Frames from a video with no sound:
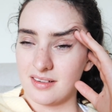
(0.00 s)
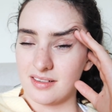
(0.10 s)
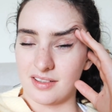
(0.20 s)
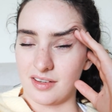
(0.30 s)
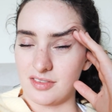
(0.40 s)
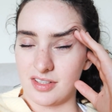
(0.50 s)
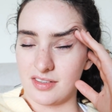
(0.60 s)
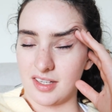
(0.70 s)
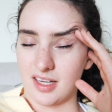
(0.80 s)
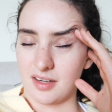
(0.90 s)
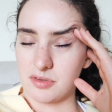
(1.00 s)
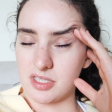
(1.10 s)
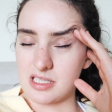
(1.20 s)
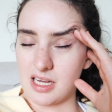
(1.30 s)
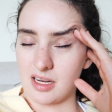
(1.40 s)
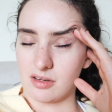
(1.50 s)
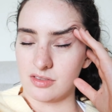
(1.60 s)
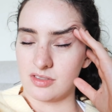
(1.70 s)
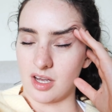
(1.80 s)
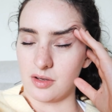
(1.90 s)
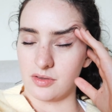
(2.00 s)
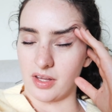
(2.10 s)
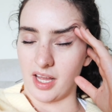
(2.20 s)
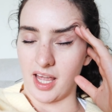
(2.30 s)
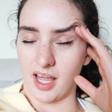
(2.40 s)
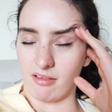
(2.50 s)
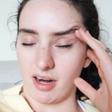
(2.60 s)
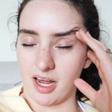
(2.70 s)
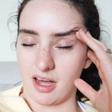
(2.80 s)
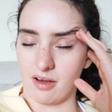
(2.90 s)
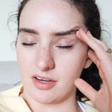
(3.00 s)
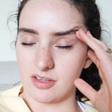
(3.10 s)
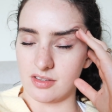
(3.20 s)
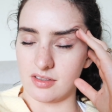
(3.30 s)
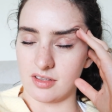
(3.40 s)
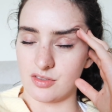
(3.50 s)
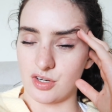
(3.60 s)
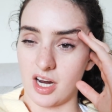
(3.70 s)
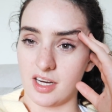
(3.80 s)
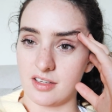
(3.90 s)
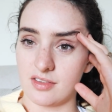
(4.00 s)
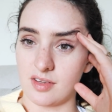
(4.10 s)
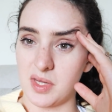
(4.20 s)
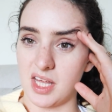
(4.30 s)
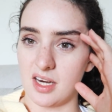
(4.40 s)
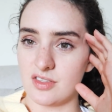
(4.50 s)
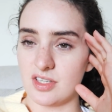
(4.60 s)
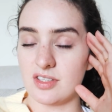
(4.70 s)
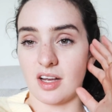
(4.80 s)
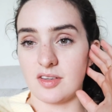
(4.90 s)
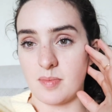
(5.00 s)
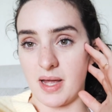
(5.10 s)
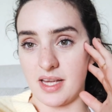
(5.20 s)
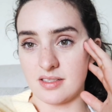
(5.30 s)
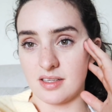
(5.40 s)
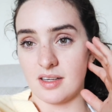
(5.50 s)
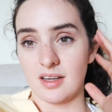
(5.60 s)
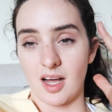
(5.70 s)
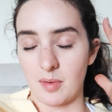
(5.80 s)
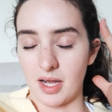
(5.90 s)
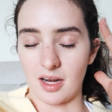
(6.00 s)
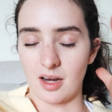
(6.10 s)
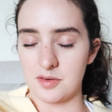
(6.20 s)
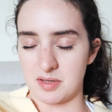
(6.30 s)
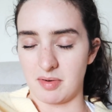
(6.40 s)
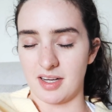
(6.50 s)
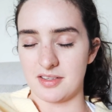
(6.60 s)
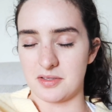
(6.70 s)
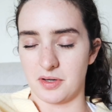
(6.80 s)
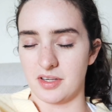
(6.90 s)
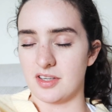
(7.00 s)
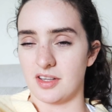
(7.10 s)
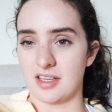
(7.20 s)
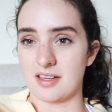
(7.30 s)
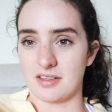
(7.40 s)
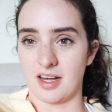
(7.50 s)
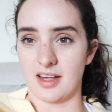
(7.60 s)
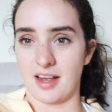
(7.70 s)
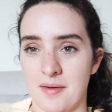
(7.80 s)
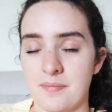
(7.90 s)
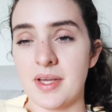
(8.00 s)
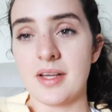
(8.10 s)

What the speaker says: So I'm just like dozing here right now, and I'm just trying to summon the energy to go to bed. I'm like closing my eyes talking to you, that's how tired I am.